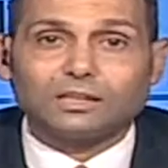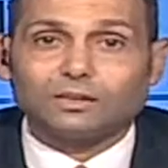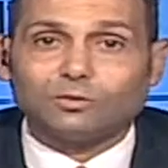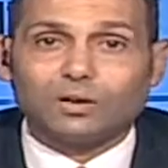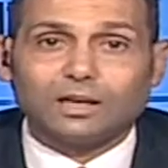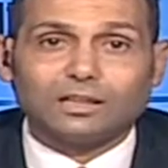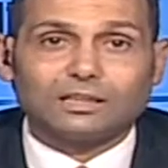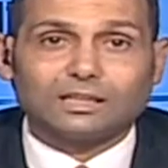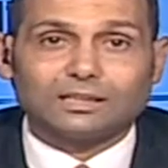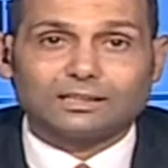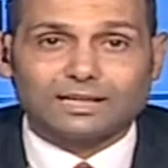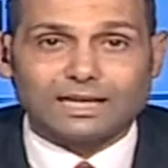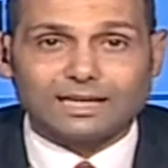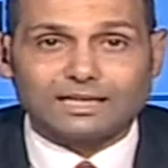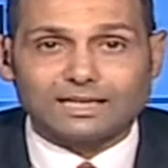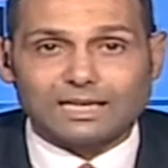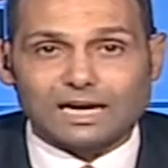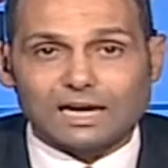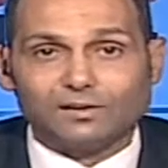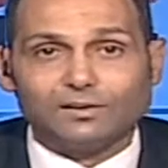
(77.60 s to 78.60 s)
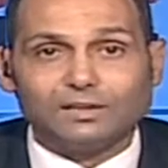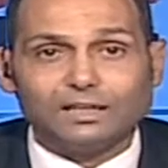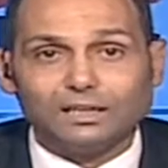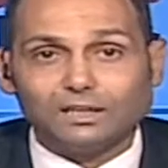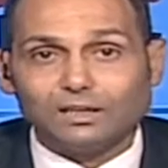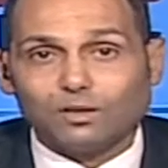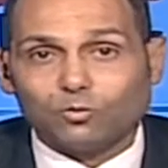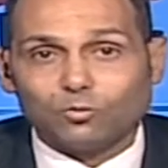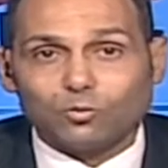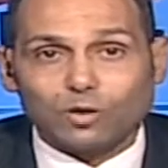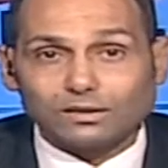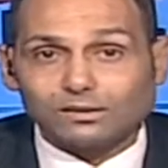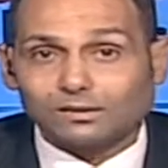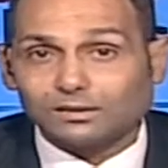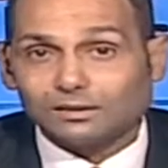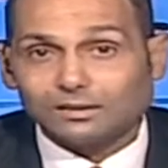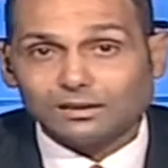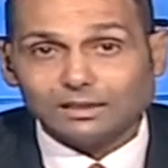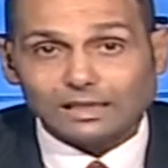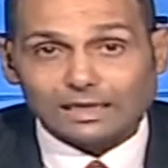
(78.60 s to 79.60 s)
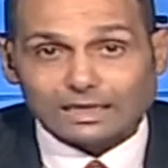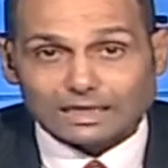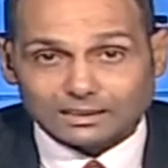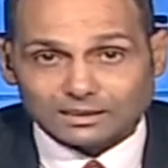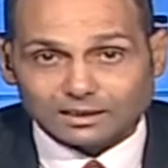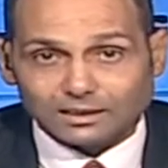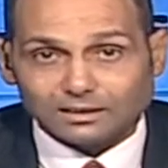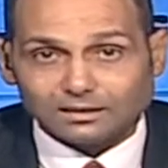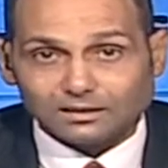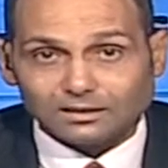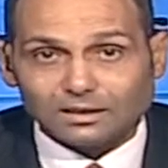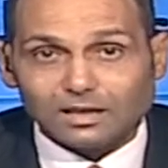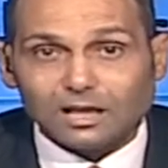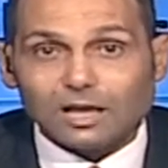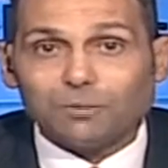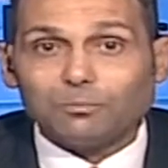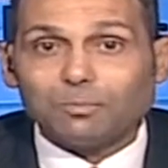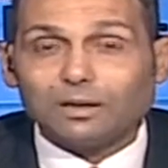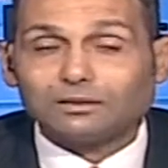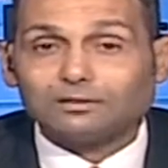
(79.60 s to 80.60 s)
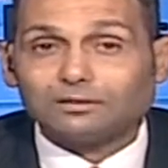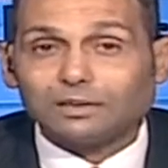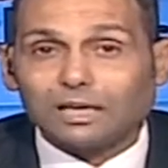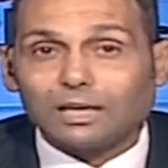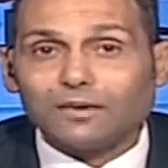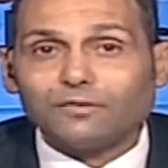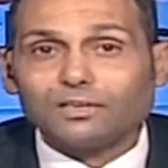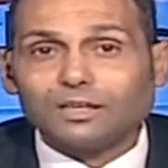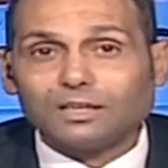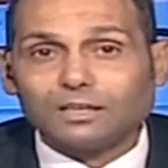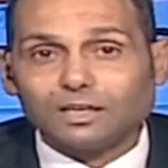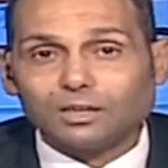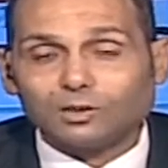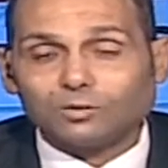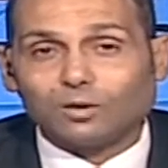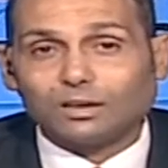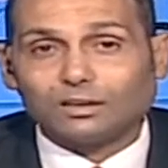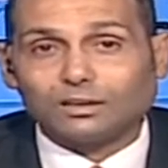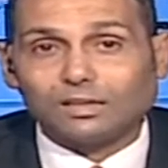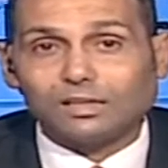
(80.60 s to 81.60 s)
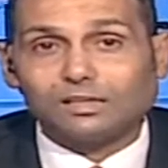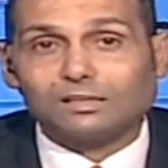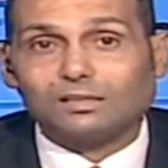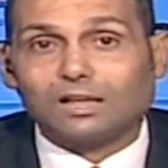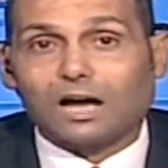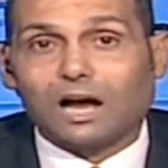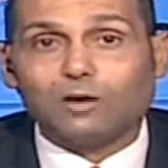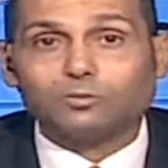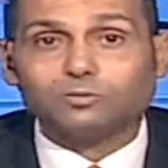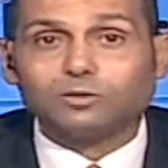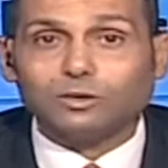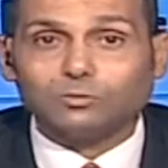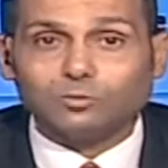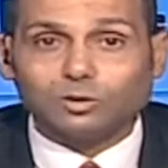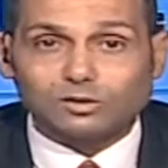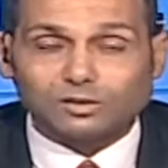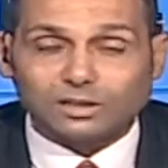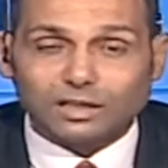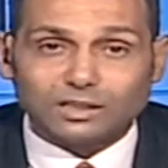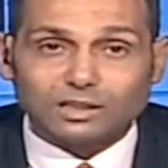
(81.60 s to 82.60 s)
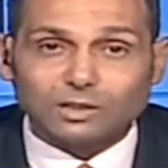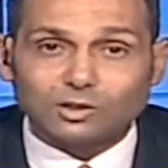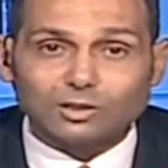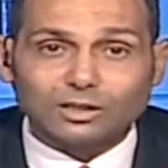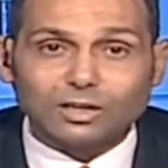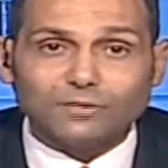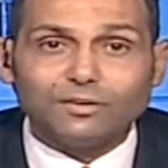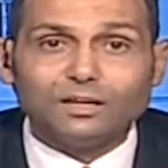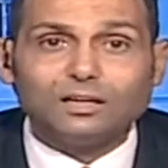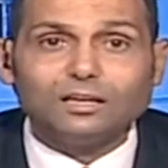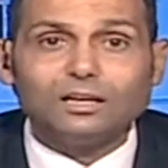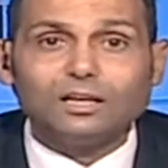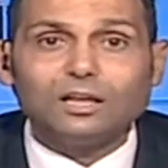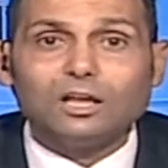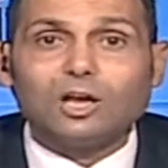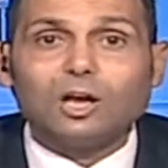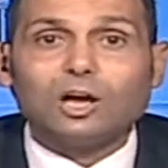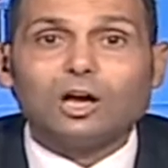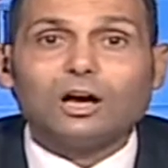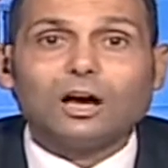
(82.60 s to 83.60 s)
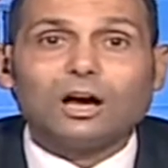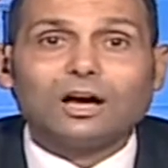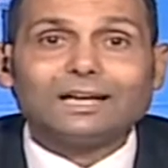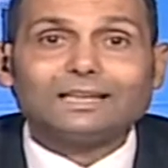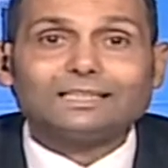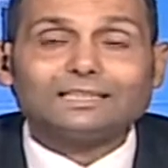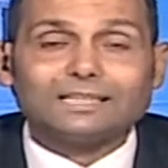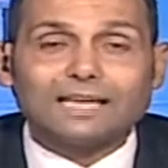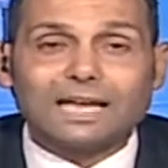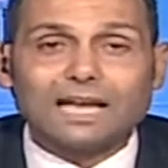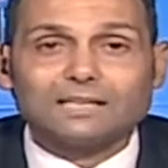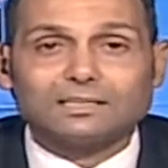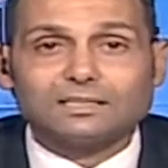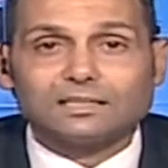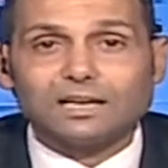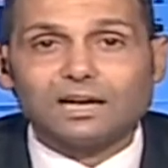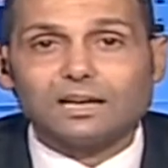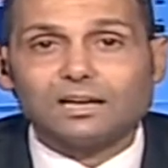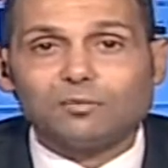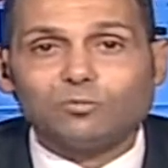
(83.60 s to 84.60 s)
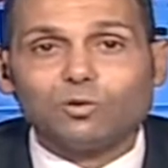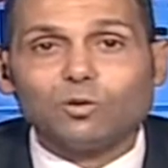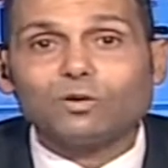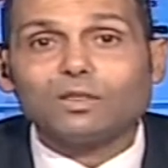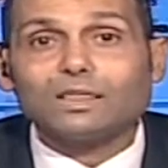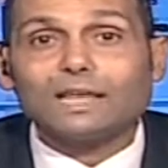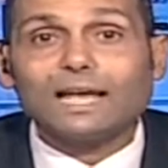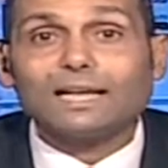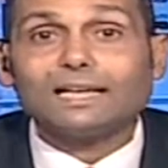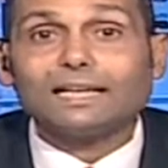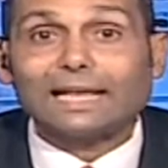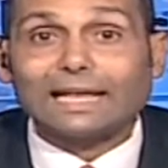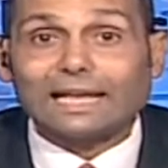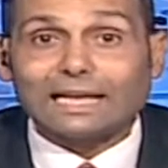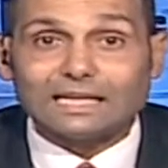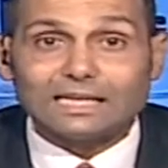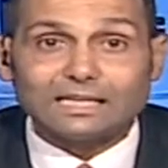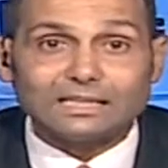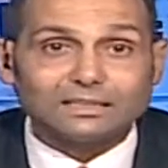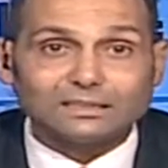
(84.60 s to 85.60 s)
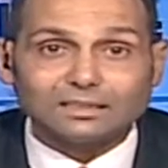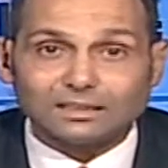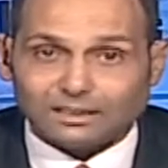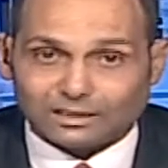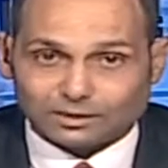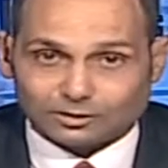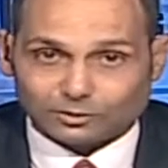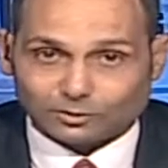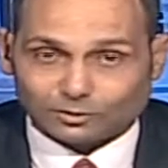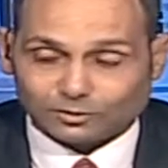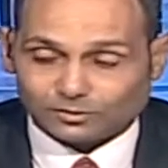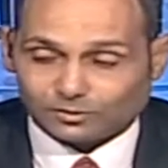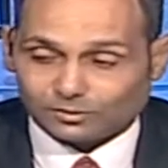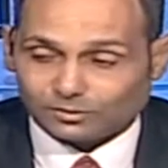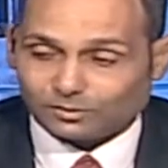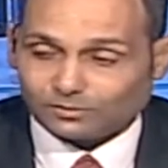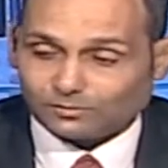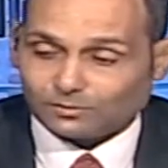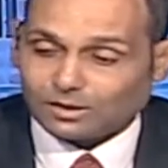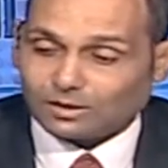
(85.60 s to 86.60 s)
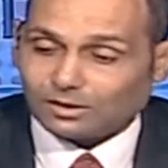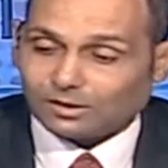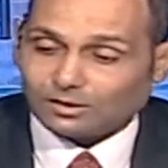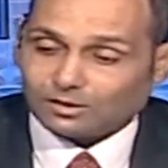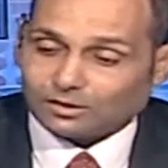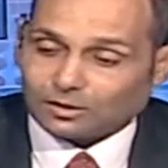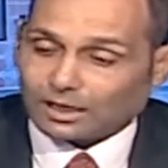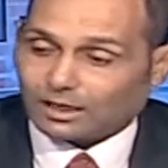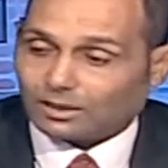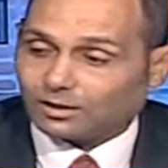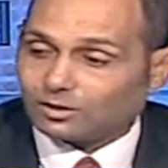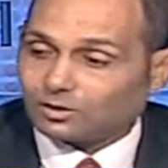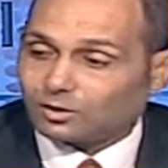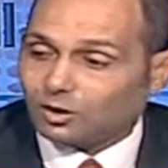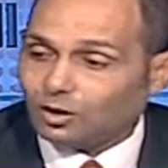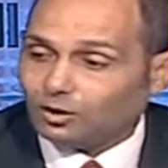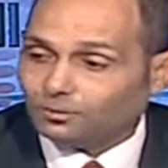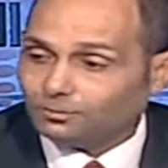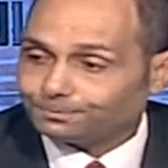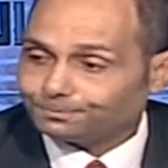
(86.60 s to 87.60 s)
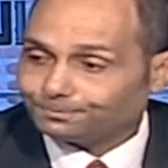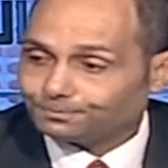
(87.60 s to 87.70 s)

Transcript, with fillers: one that can carry what? 18. But if the third one is the outermost energy level, it can't carry more than 8 electrons. Okay, so